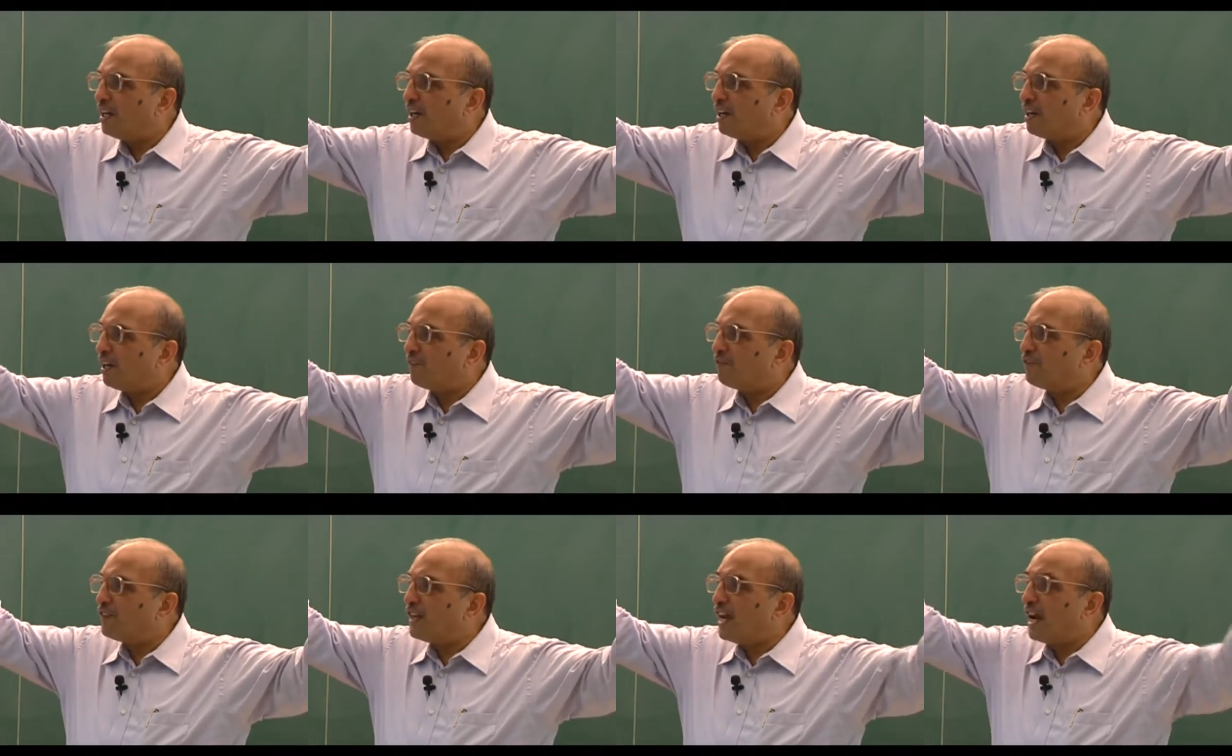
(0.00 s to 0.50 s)

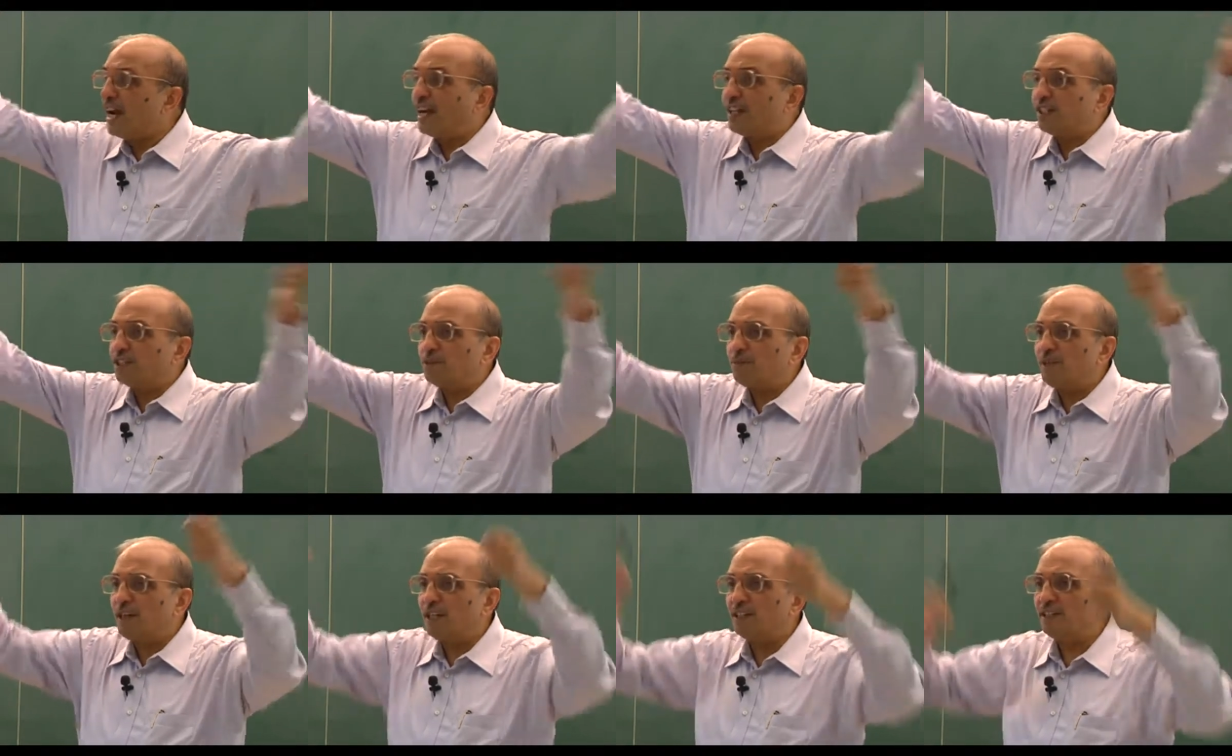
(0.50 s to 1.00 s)
uh,
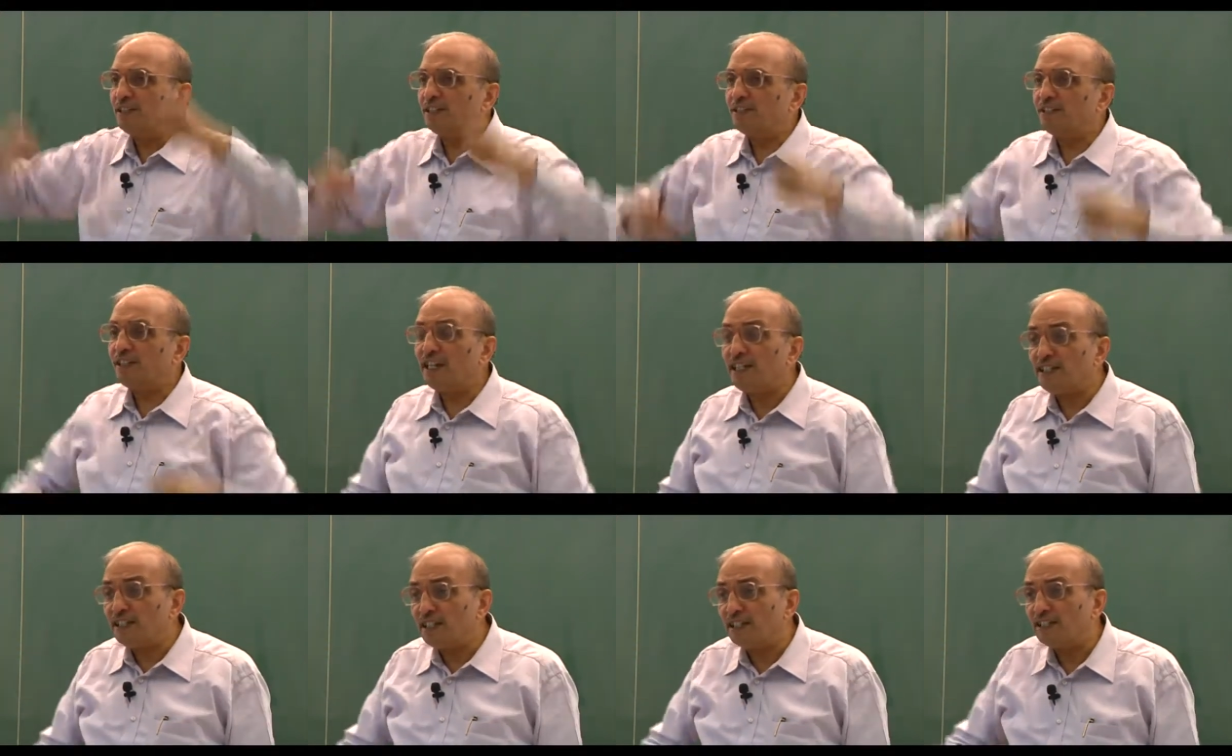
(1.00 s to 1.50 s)
fiats. Rather.
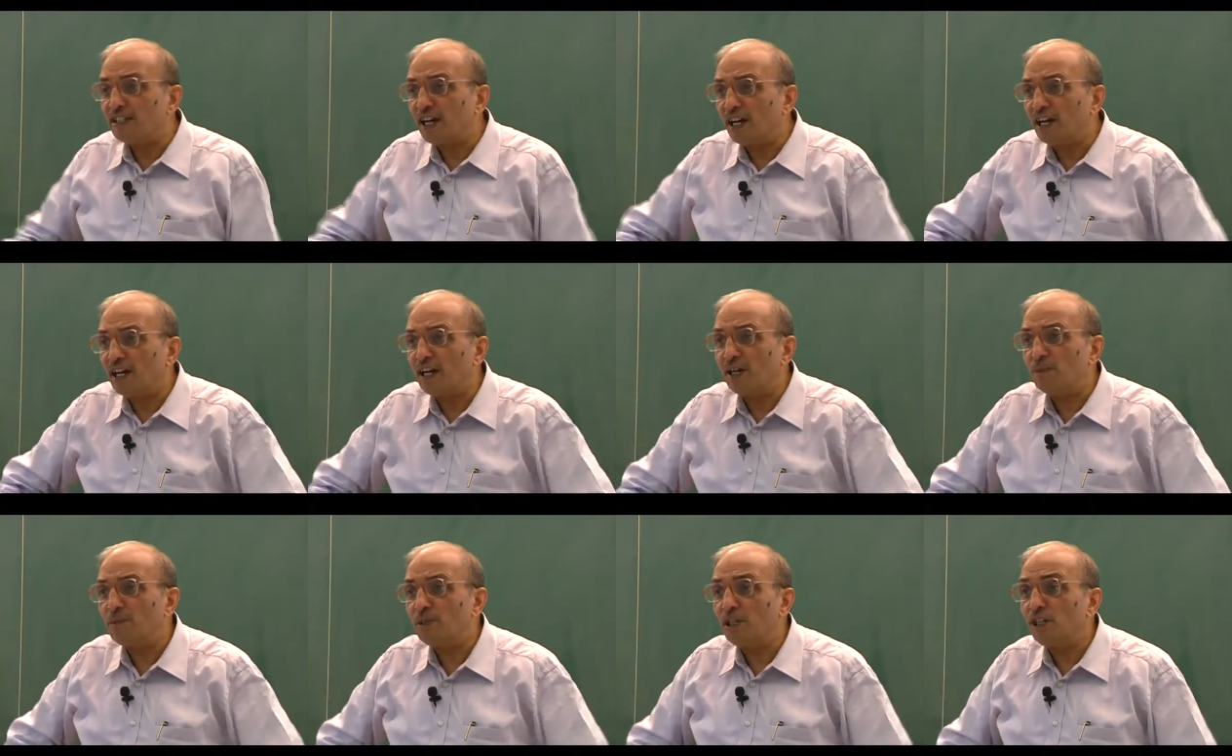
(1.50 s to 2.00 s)
Changes
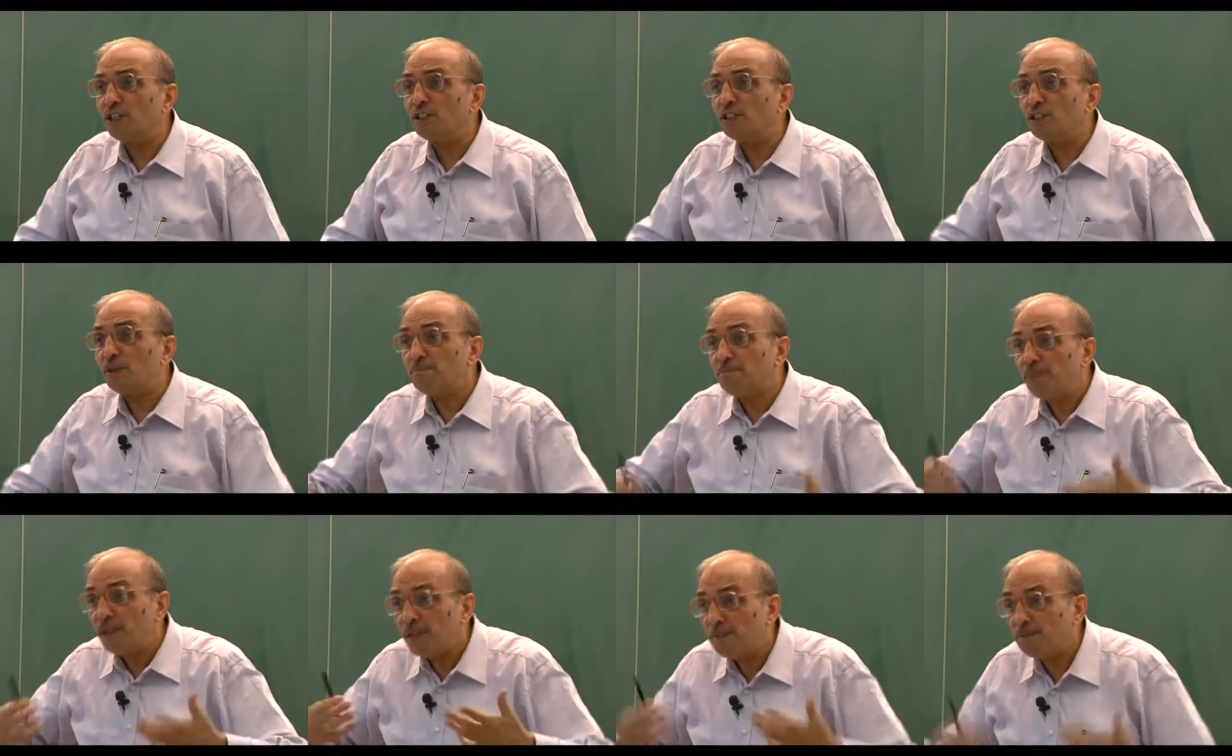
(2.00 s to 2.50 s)
occur because the
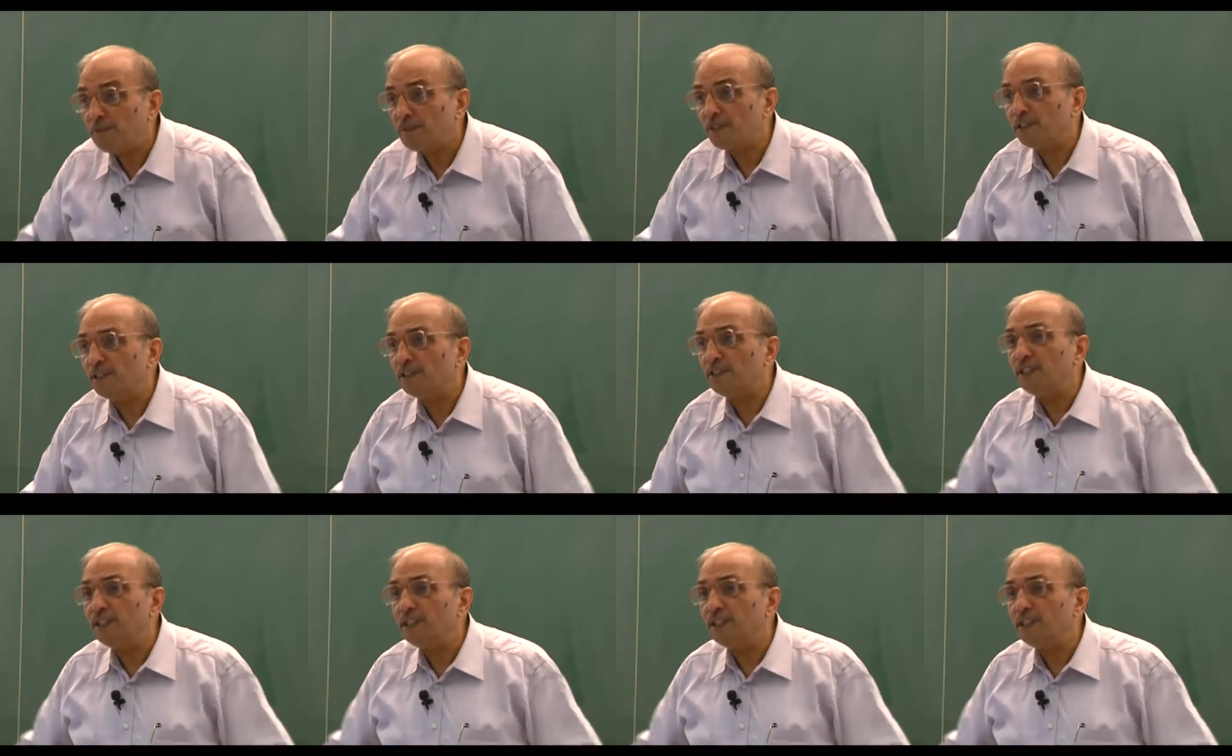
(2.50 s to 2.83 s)
people,